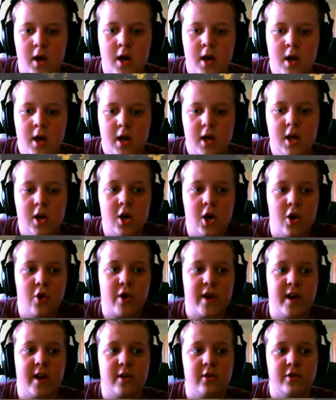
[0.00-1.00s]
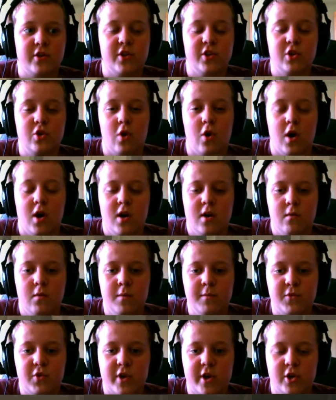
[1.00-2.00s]
Uh, oh, okay, I clicked on the door.
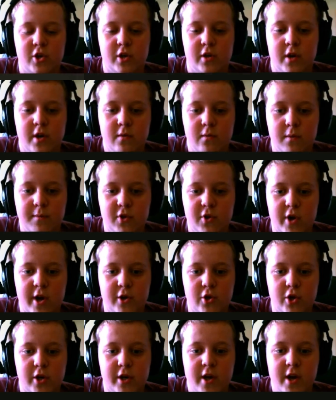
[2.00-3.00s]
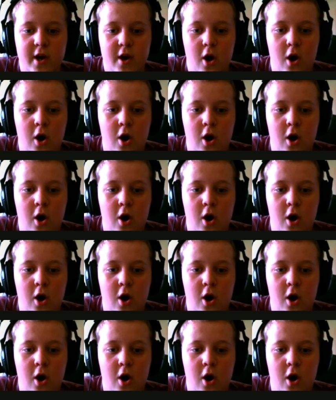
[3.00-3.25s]
Room 300. Room 300.